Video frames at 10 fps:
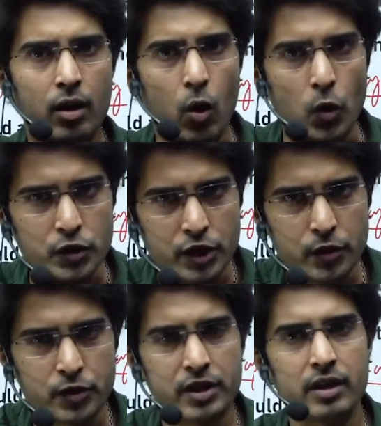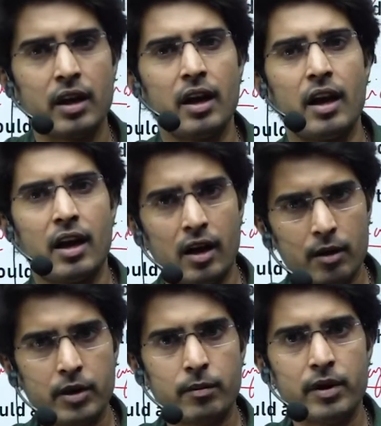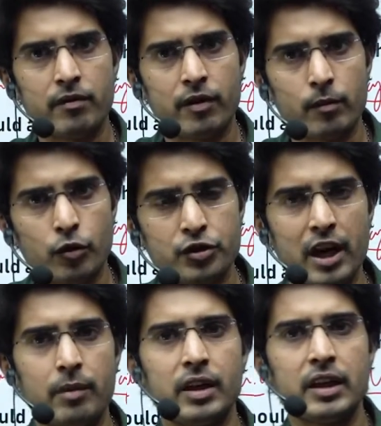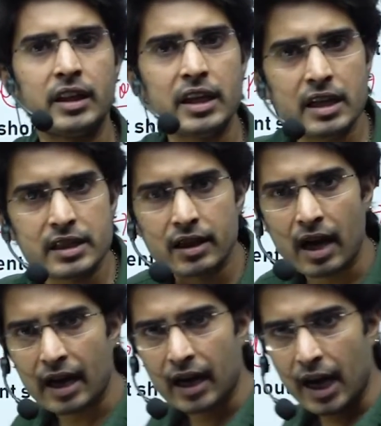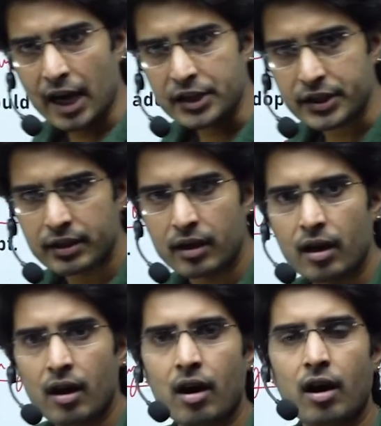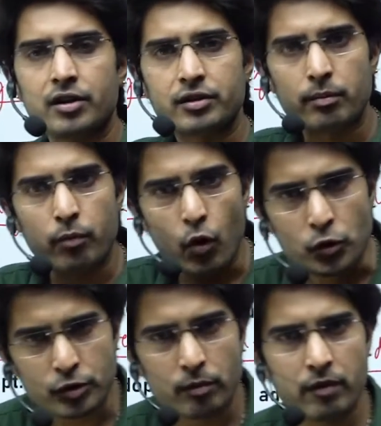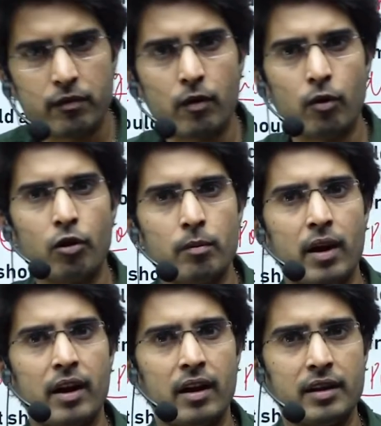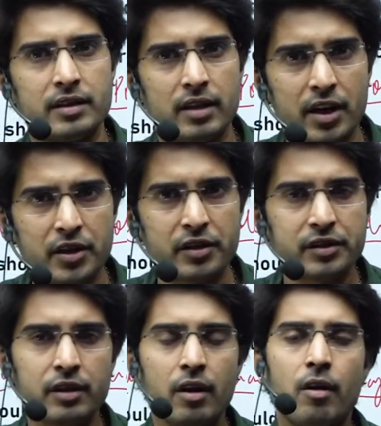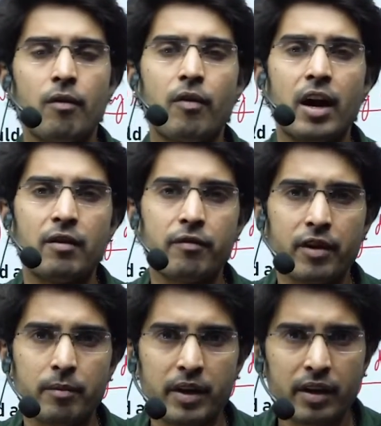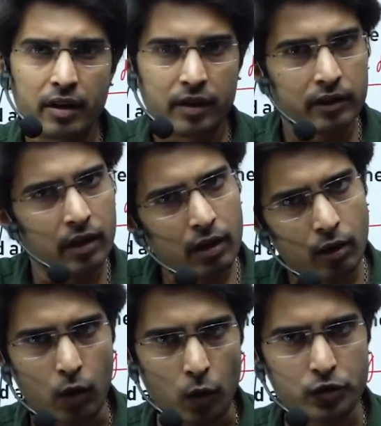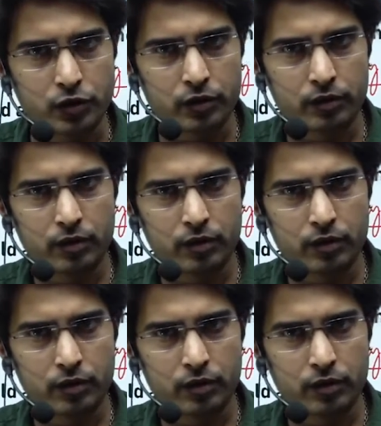Constitution, and let me repeat one more time that these guidelines are supposed to be followed by legislators while framing the laws.